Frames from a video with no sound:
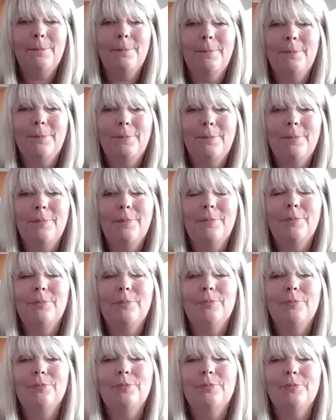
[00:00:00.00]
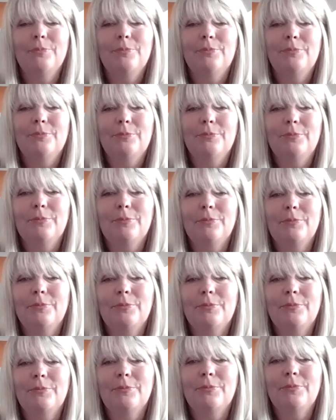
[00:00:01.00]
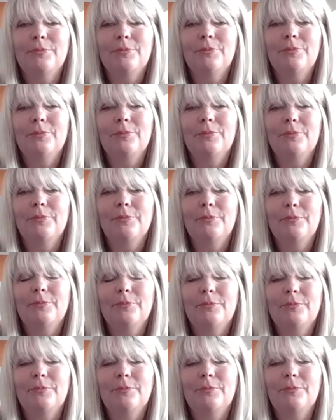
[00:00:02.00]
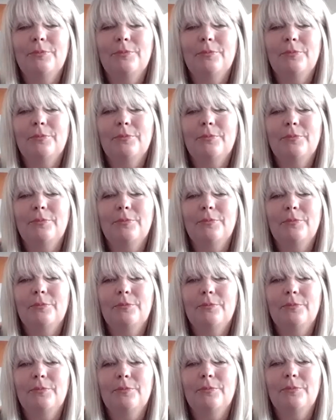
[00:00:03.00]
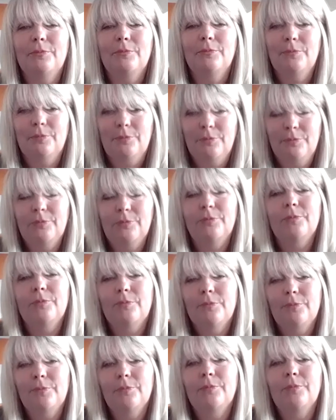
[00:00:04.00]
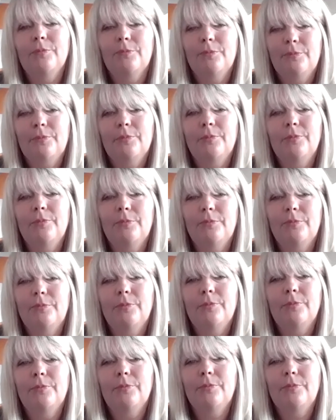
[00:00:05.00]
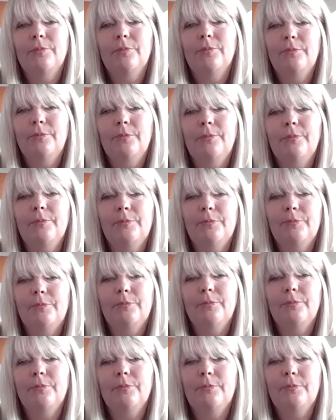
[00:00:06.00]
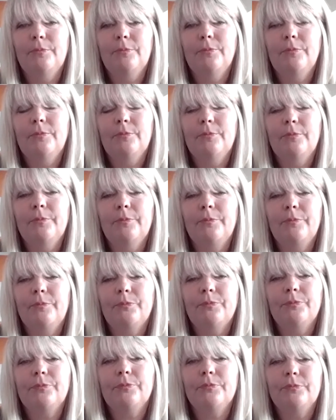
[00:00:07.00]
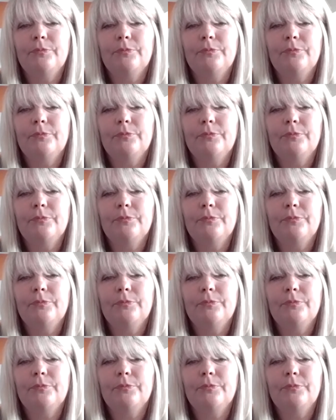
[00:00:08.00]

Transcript: [no speech]